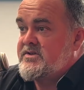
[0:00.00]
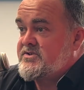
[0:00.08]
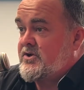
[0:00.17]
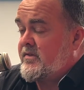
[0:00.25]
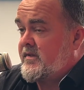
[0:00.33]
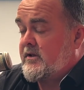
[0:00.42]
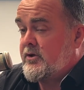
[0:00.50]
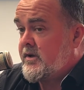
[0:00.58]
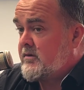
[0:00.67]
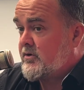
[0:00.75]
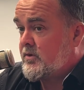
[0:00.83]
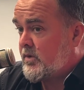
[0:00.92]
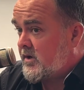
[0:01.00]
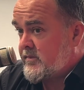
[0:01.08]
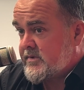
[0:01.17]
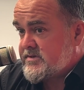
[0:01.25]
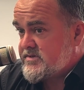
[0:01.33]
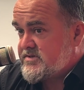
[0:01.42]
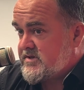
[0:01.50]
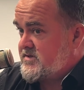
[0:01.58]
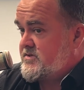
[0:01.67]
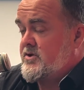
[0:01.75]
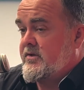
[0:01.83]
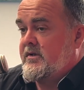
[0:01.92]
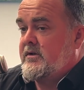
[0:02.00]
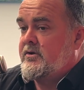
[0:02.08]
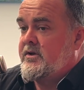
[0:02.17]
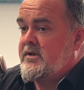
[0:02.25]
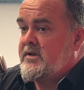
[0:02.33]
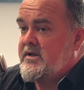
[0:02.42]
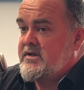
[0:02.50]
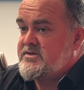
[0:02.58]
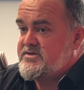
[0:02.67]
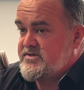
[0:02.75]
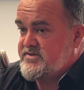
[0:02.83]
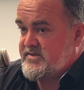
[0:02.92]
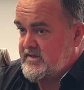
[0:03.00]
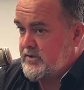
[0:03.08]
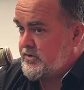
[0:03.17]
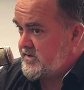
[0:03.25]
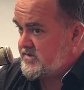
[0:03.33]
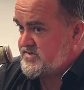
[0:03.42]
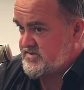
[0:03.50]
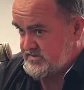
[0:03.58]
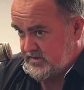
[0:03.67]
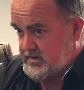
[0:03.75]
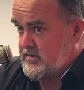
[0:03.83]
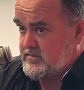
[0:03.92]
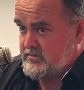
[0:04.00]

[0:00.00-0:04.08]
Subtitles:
not their learning requirements, it's not their learning needs, it's their learning style.